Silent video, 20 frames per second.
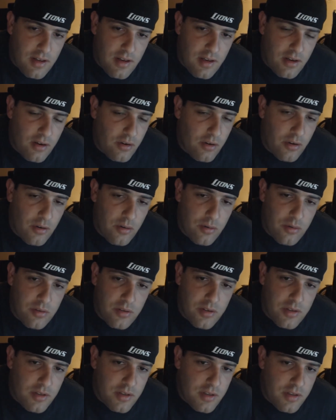I don't know.
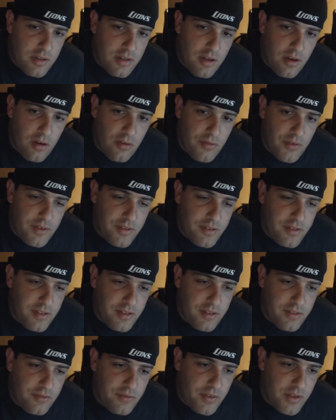The offense
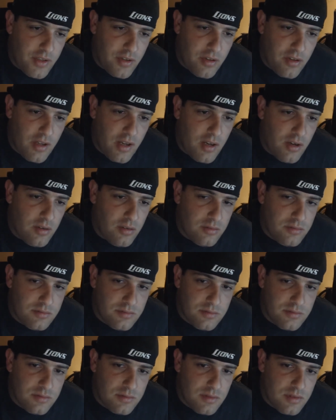needs to figure it out.
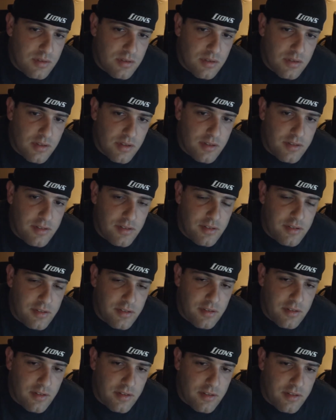This
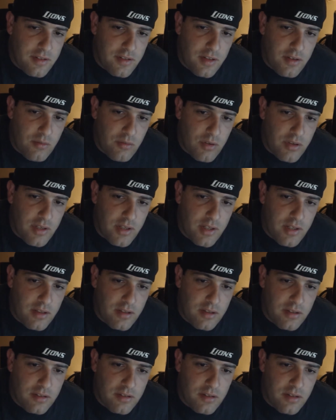is getting
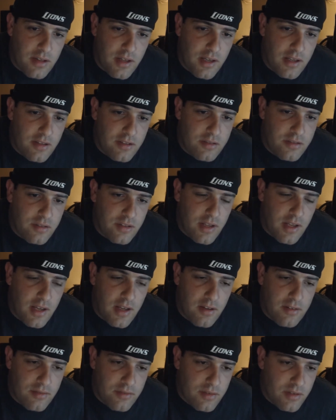ridiculous. The Lions should
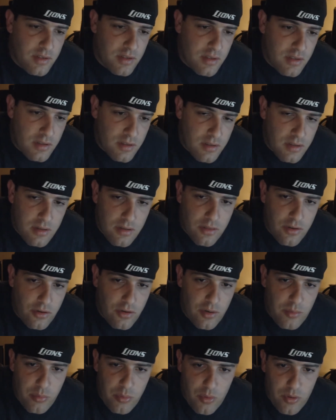have
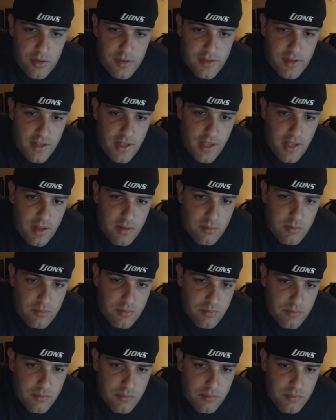30 points a game.
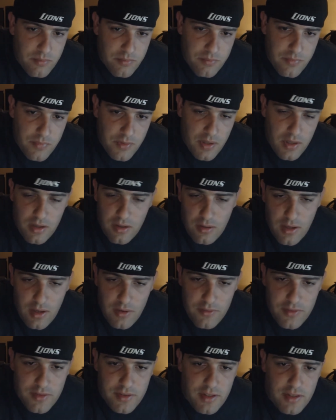
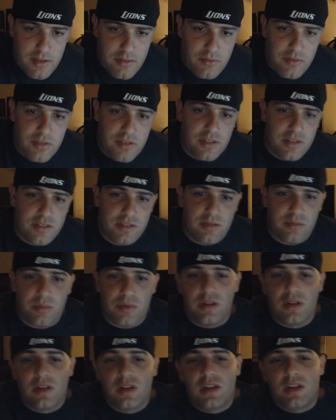Obviously that's facetious,
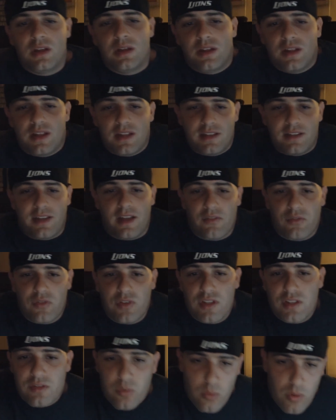but it
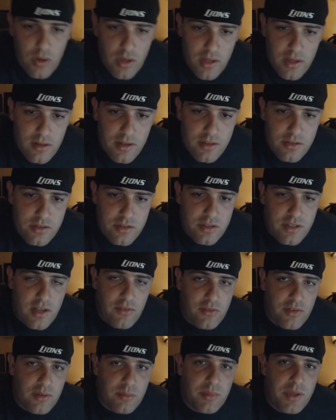definitely 20. They should
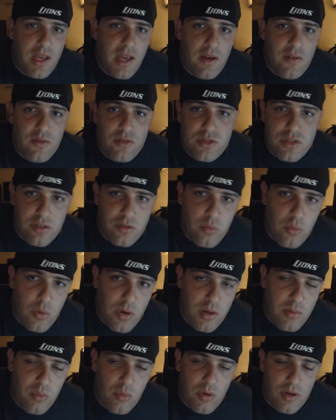definitely be averaging
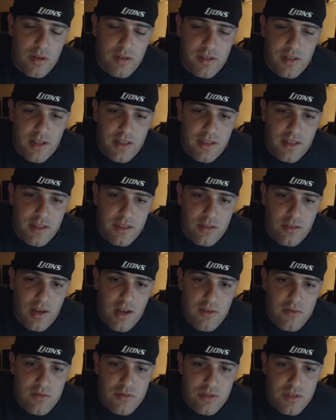20 points, and I think
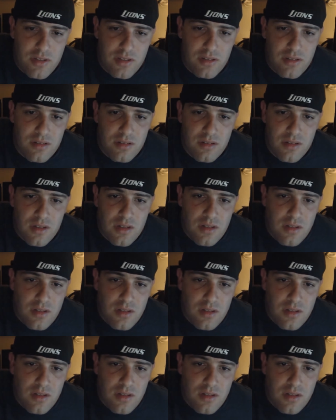they're averaging